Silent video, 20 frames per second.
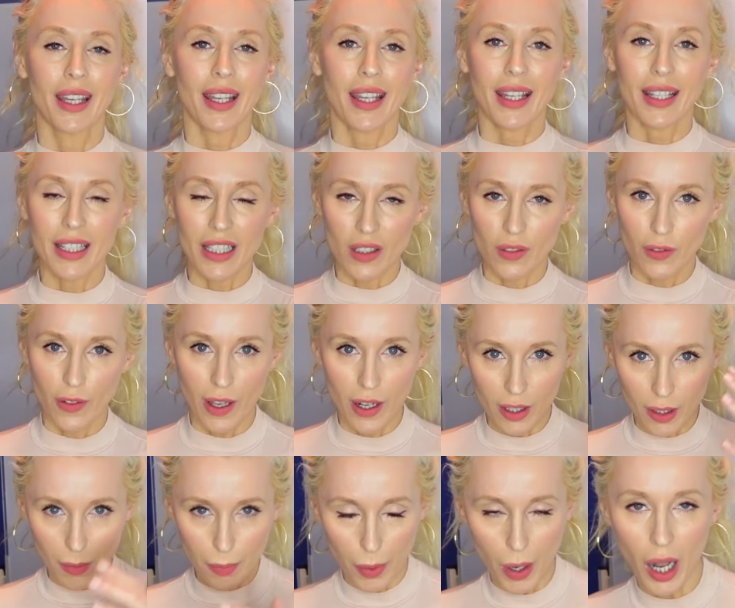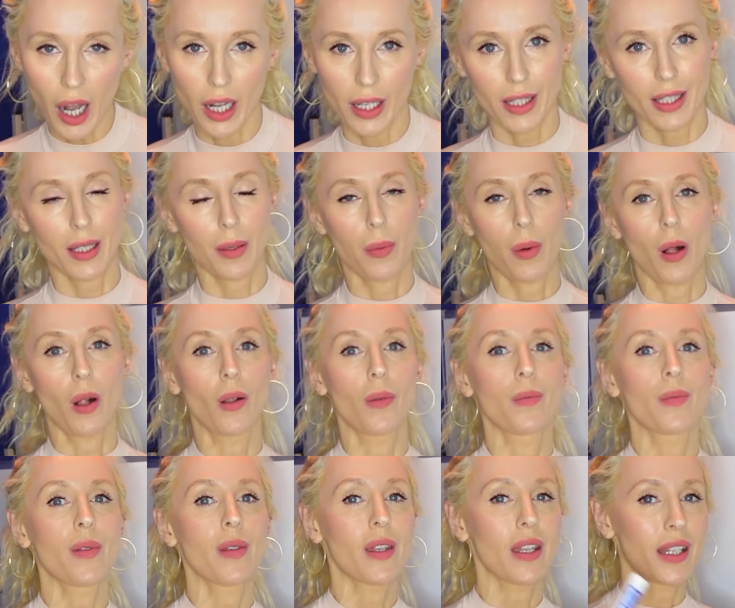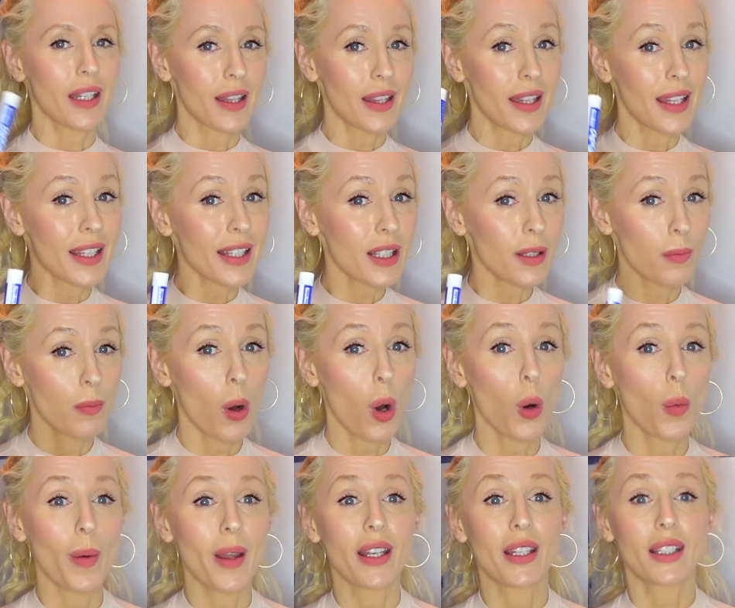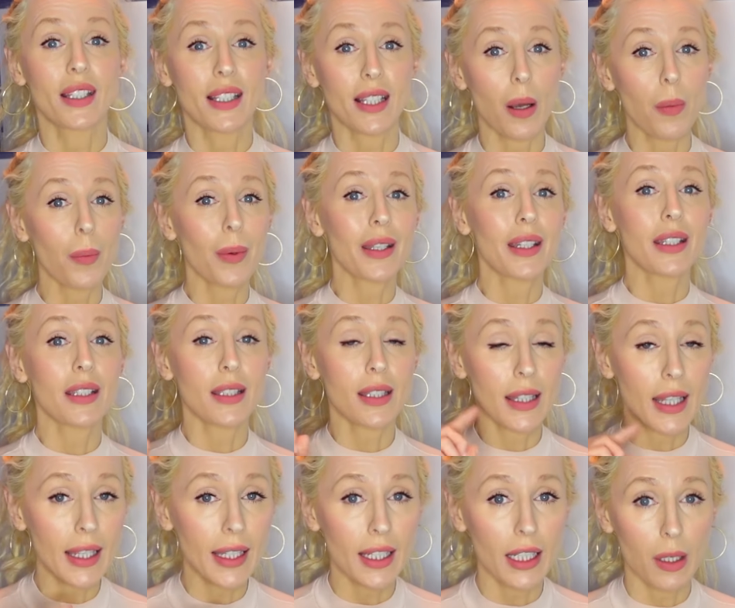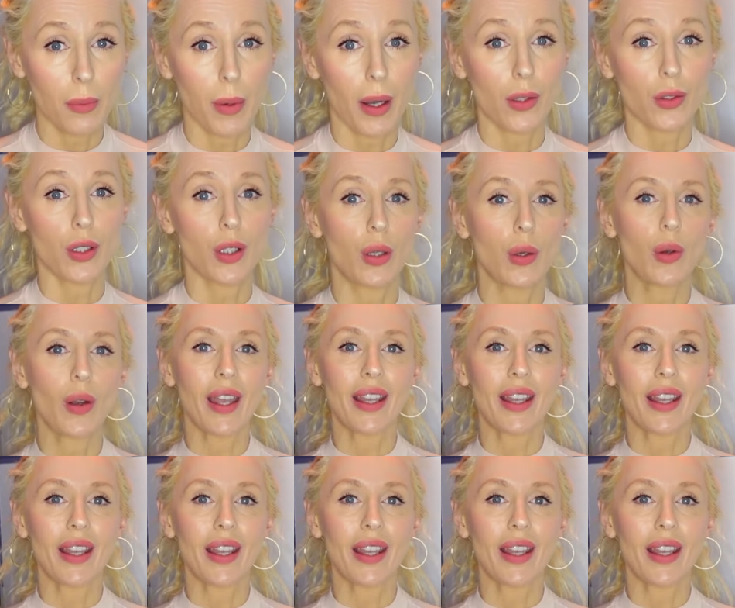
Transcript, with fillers: It is very possible that in this moment somebody is thinking about you